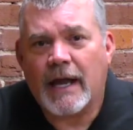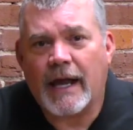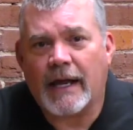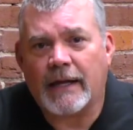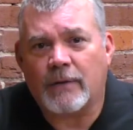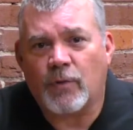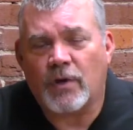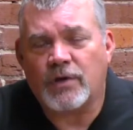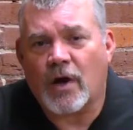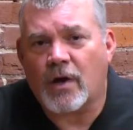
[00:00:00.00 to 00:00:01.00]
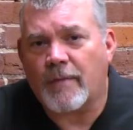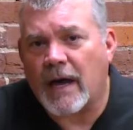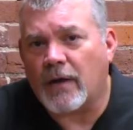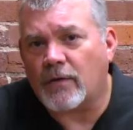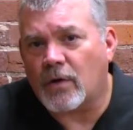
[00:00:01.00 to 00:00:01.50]
And we're going to talk
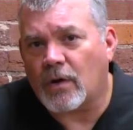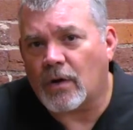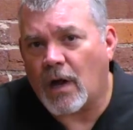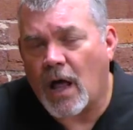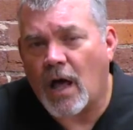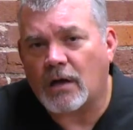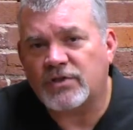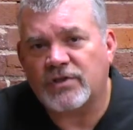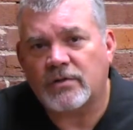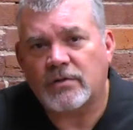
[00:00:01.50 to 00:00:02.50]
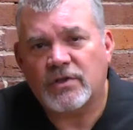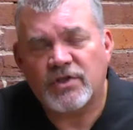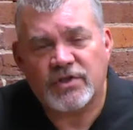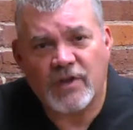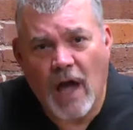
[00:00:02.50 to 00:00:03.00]
about clocks,
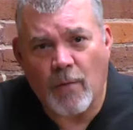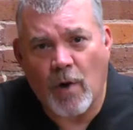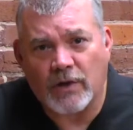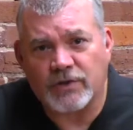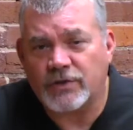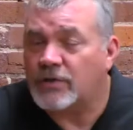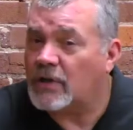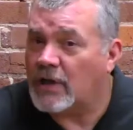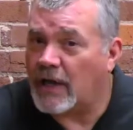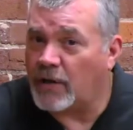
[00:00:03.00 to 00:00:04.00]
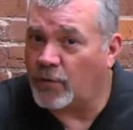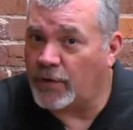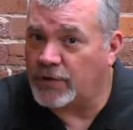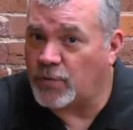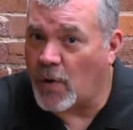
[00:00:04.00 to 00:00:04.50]
stopwatches, and
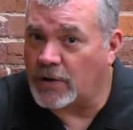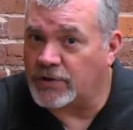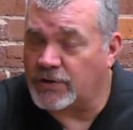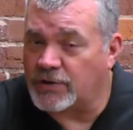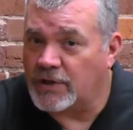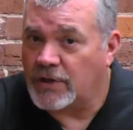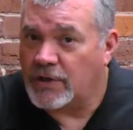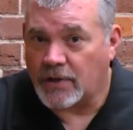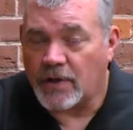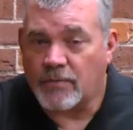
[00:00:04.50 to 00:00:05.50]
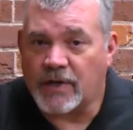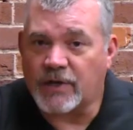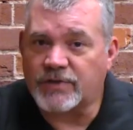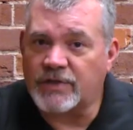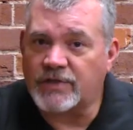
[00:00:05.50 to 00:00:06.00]
wristwatches
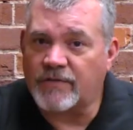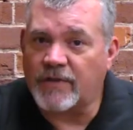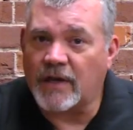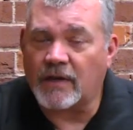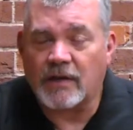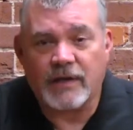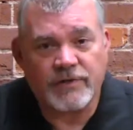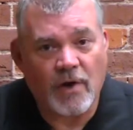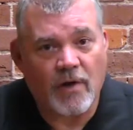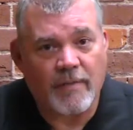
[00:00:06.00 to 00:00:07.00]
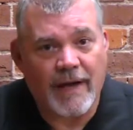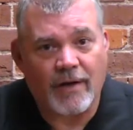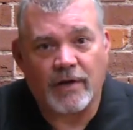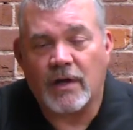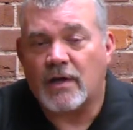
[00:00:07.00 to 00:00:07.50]
because this event is all
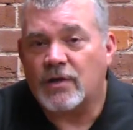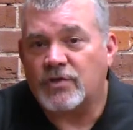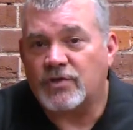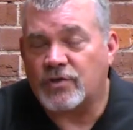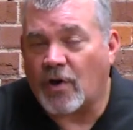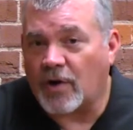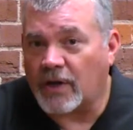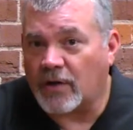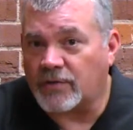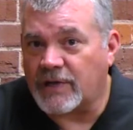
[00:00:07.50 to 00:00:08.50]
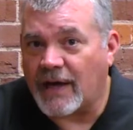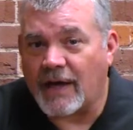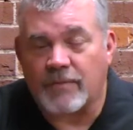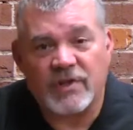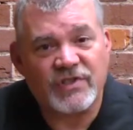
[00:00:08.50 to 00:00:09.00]
about starting on
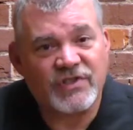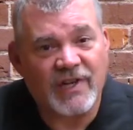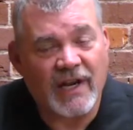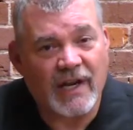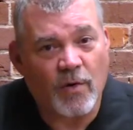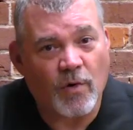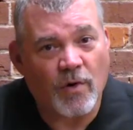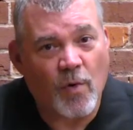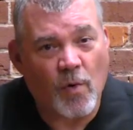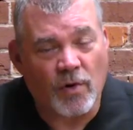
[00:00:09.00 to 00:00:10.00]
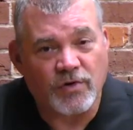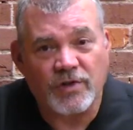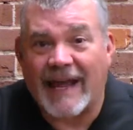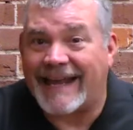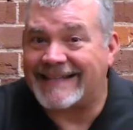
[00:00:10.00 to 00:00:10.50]
time, staying on course,
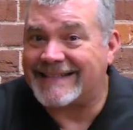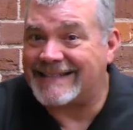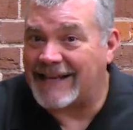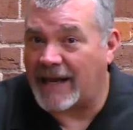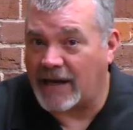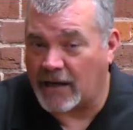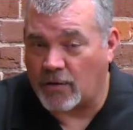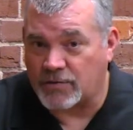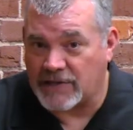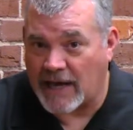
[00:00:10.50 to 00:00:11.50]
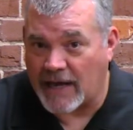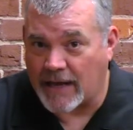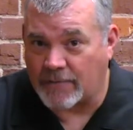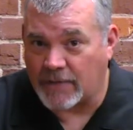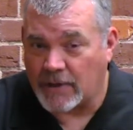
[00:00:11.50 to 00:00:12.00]
and staying on
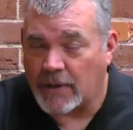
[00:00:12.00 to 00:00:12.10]
time.